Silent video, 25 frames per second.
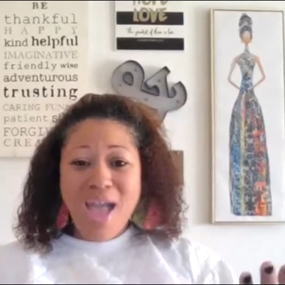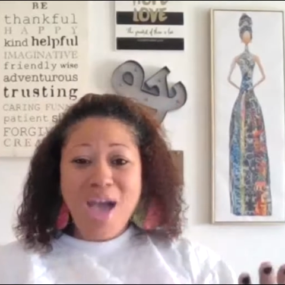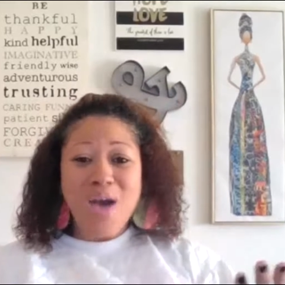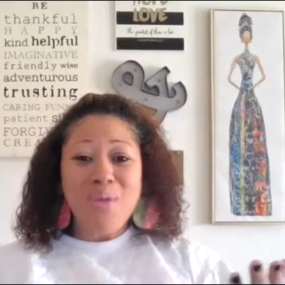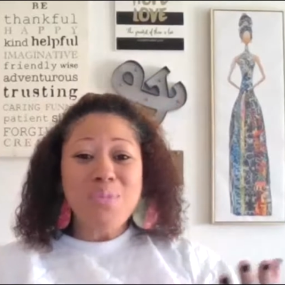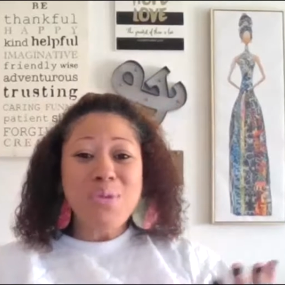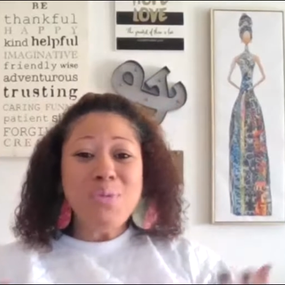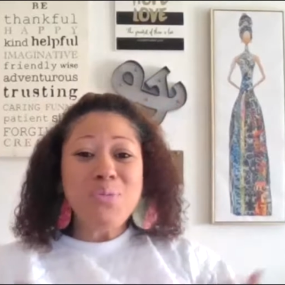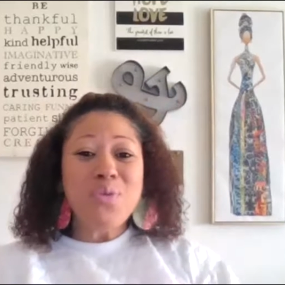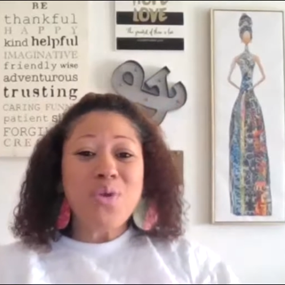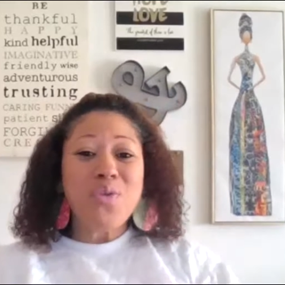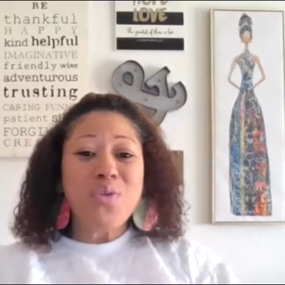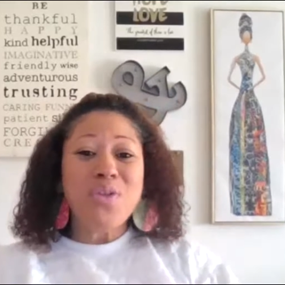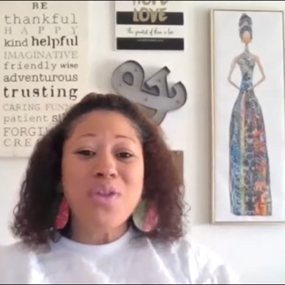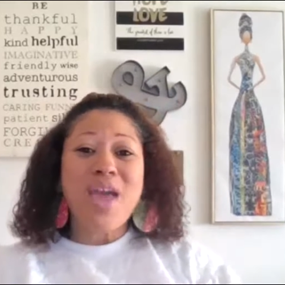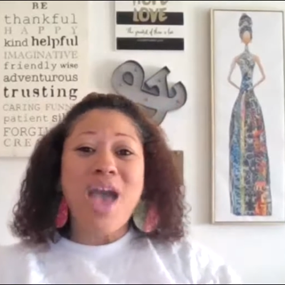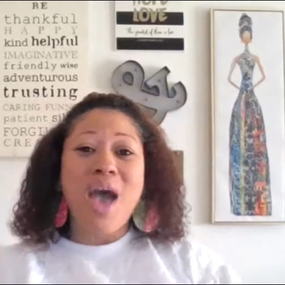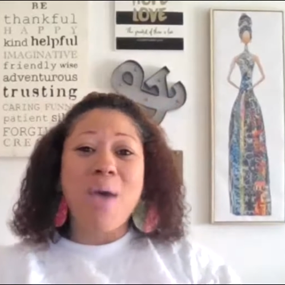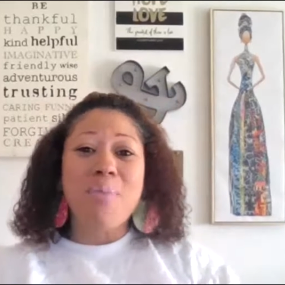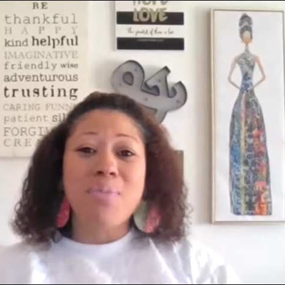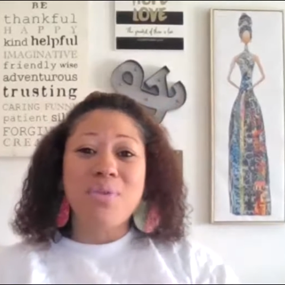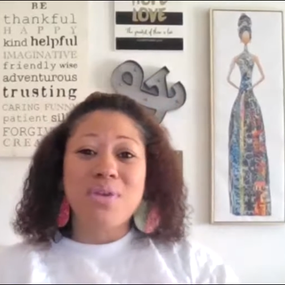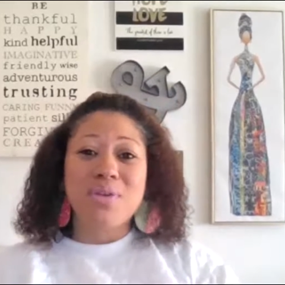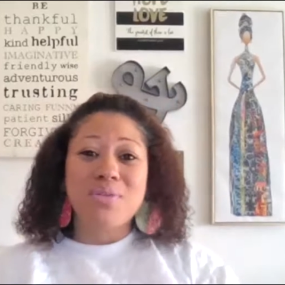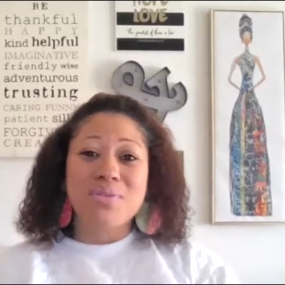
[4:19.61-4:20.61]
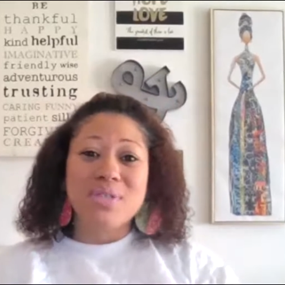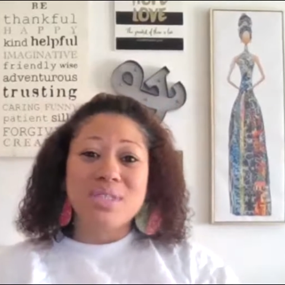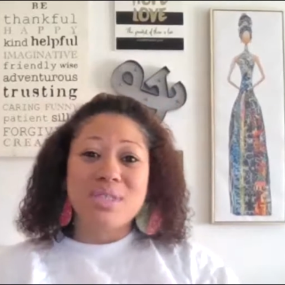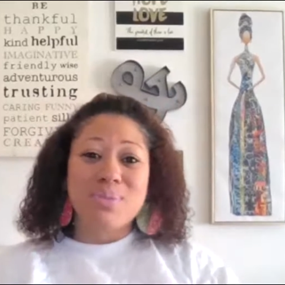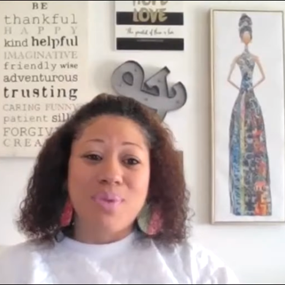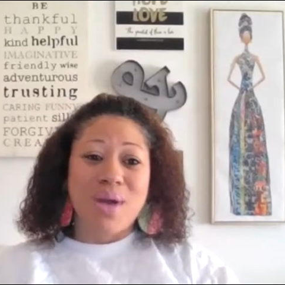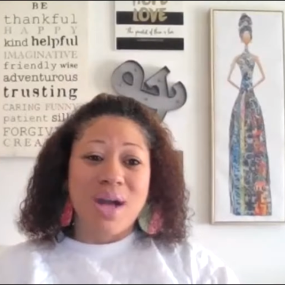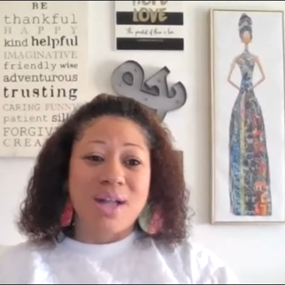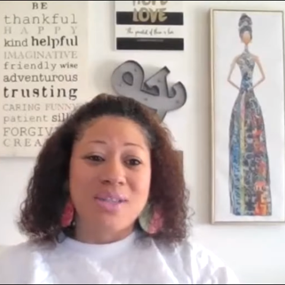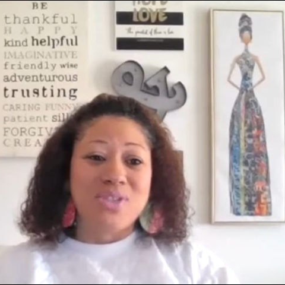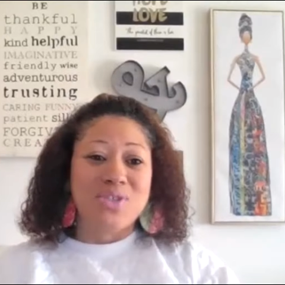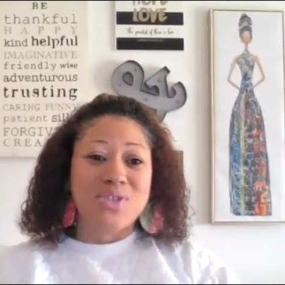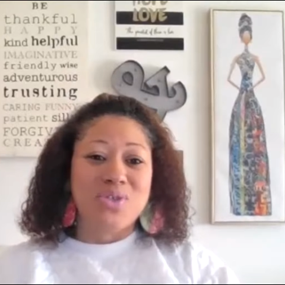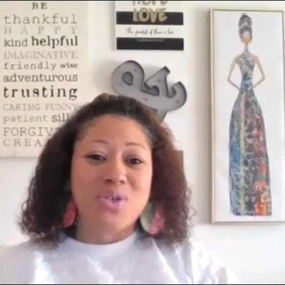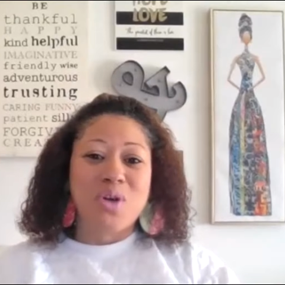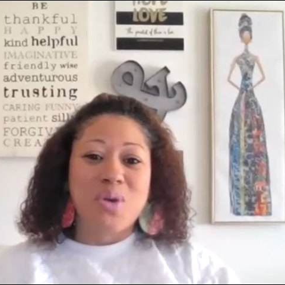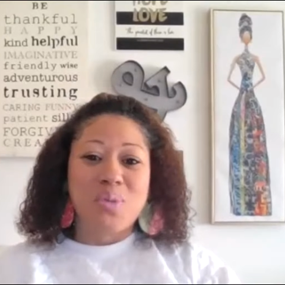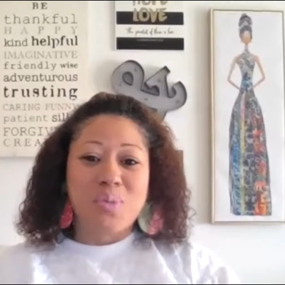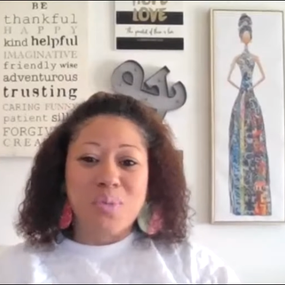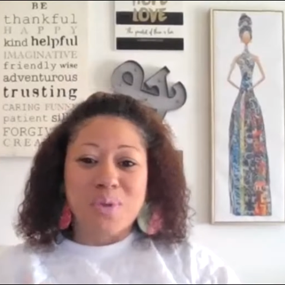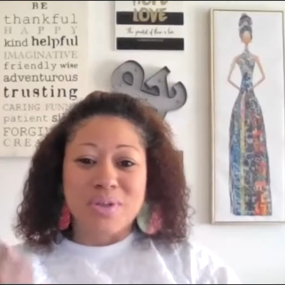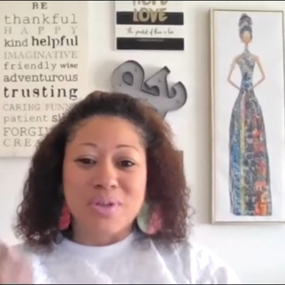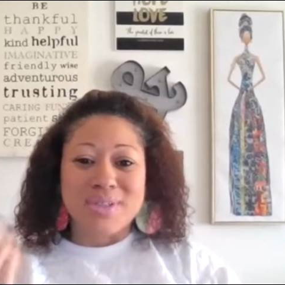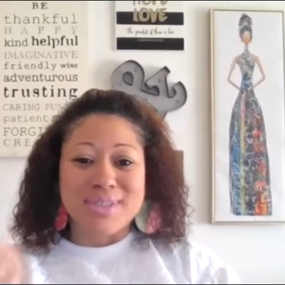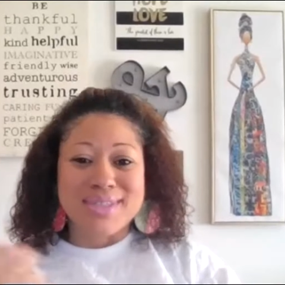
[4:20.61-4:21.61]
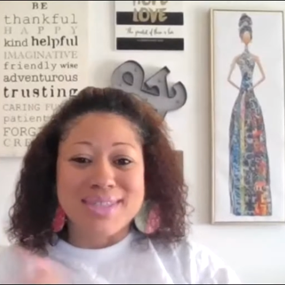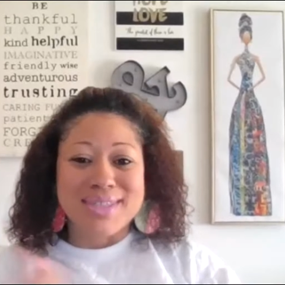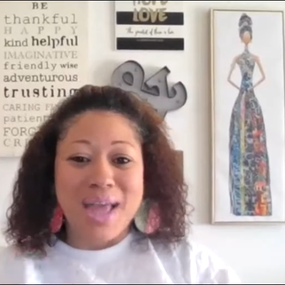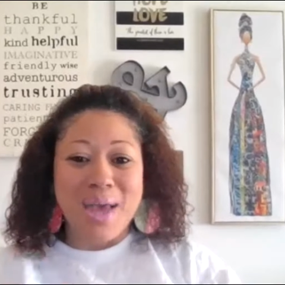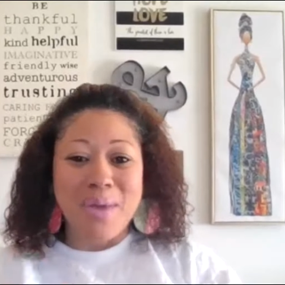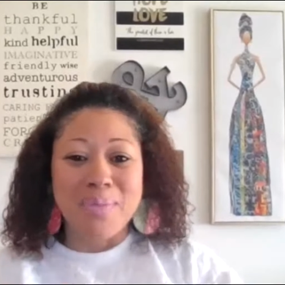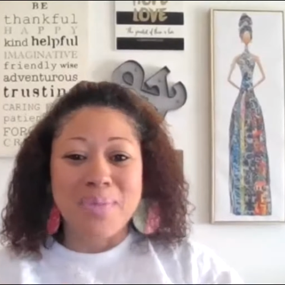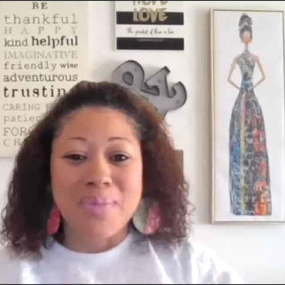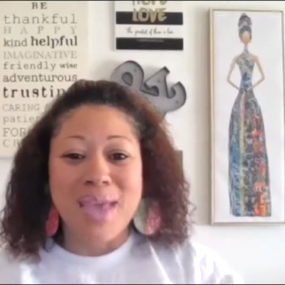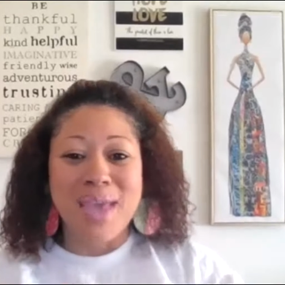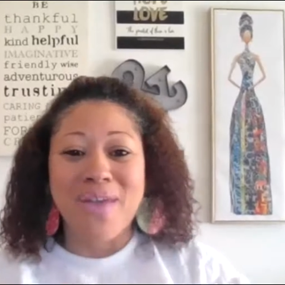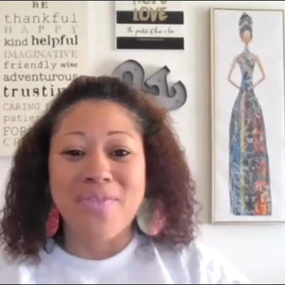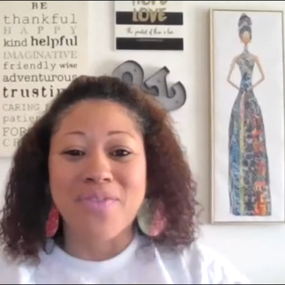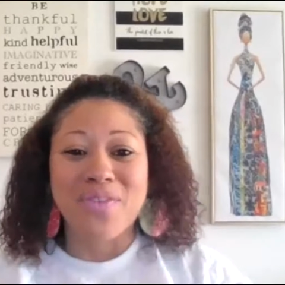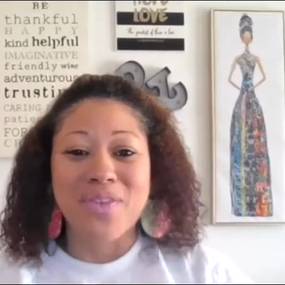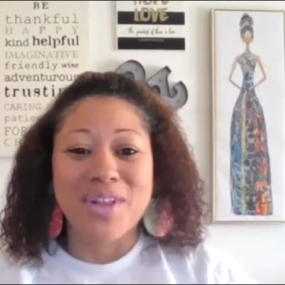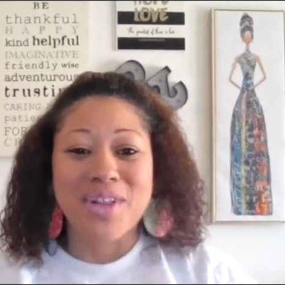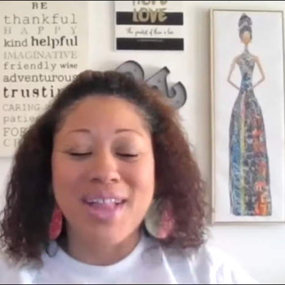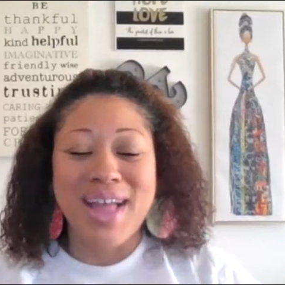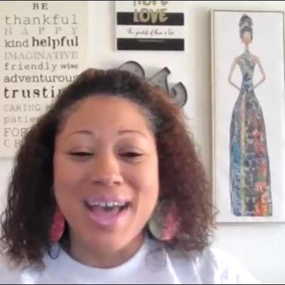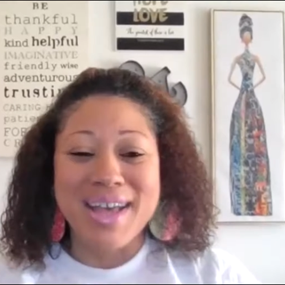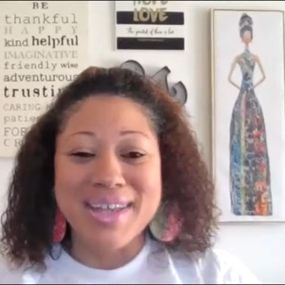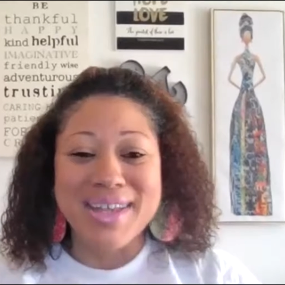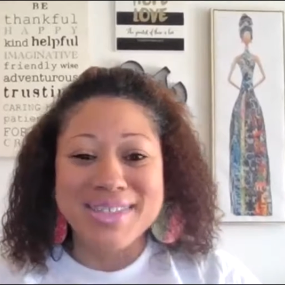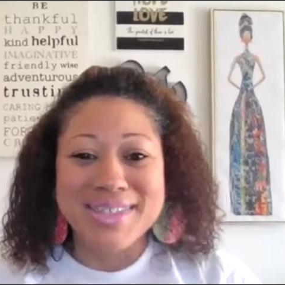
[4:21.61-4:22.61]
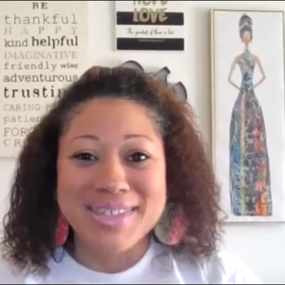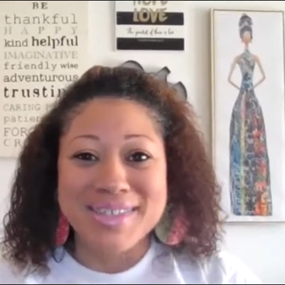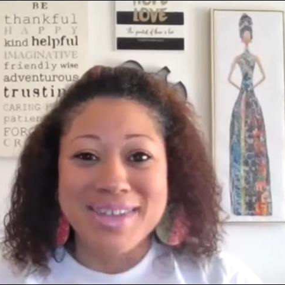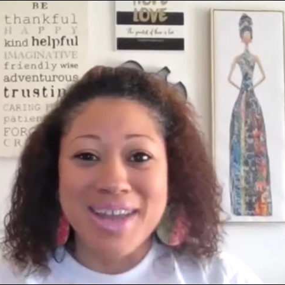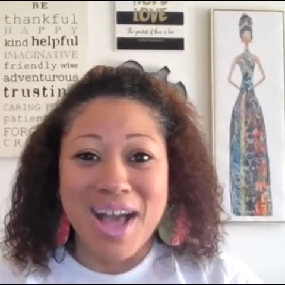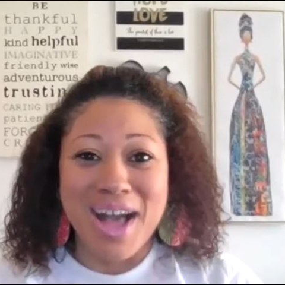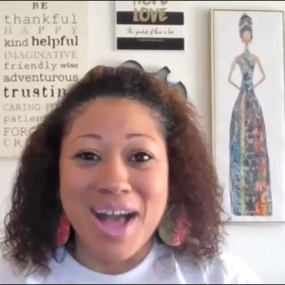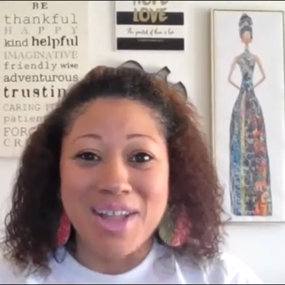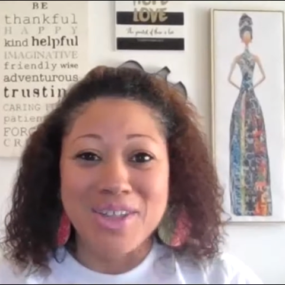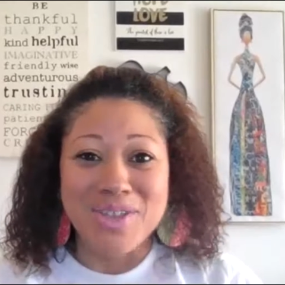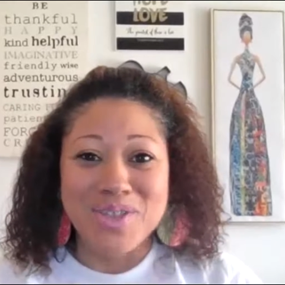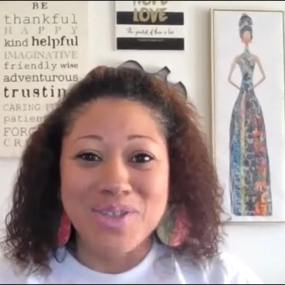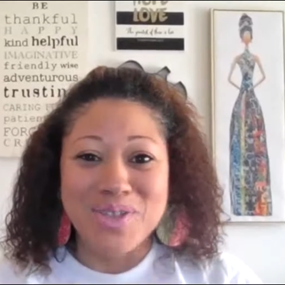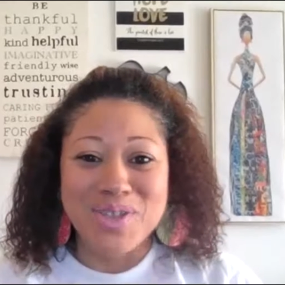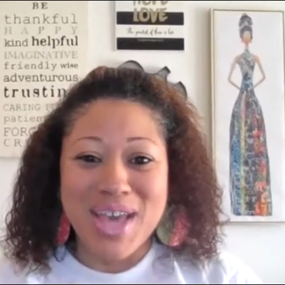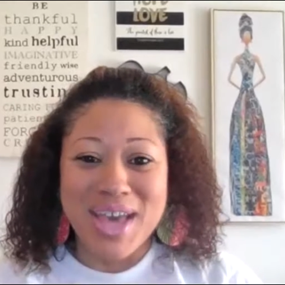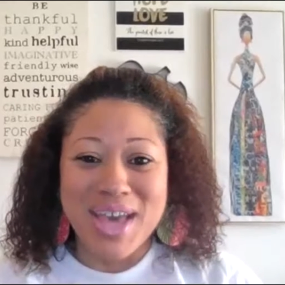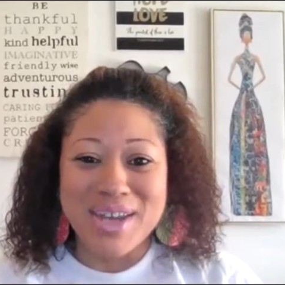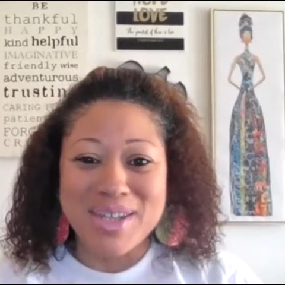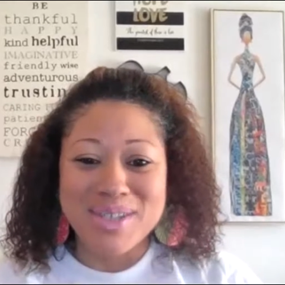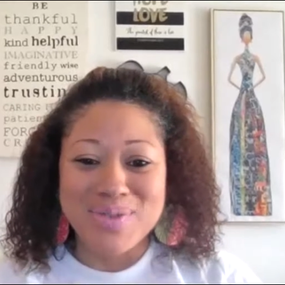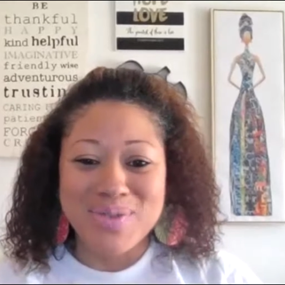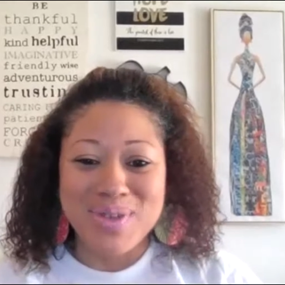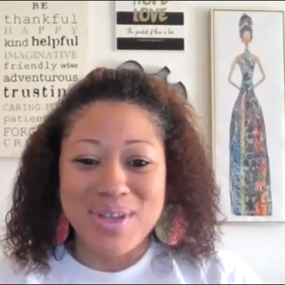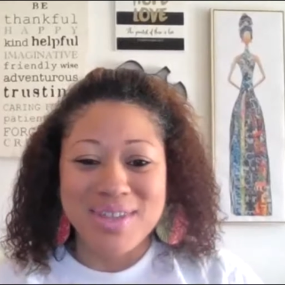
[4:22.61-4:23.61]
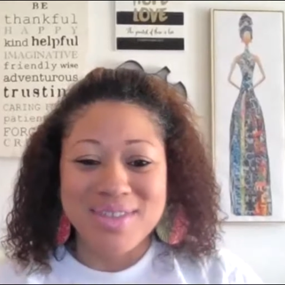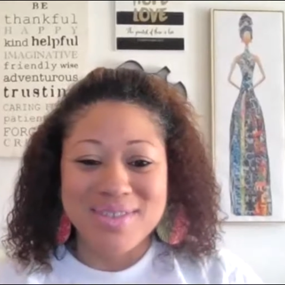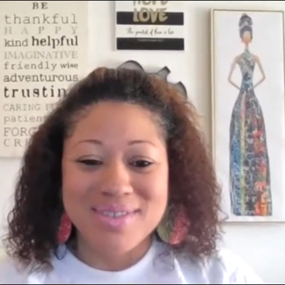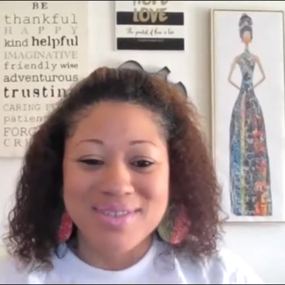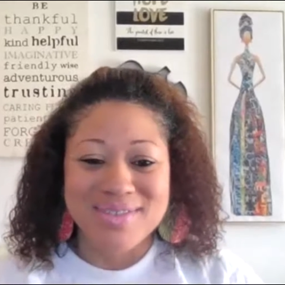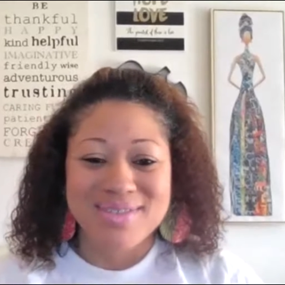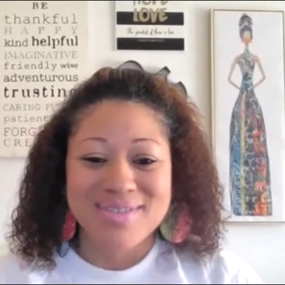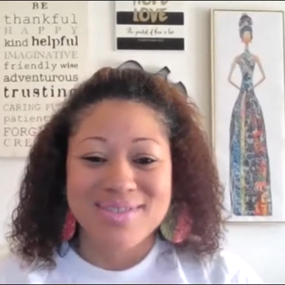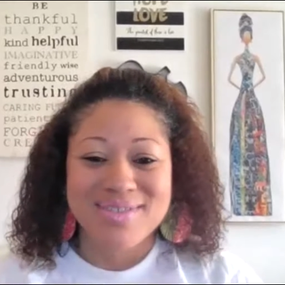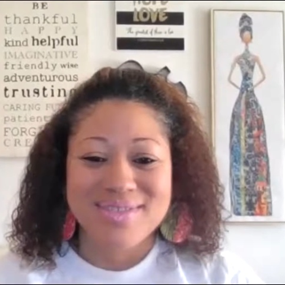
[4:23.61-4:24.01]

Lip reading: I'll be more than happy to respond to them, or stop me after class and I'll do that as well.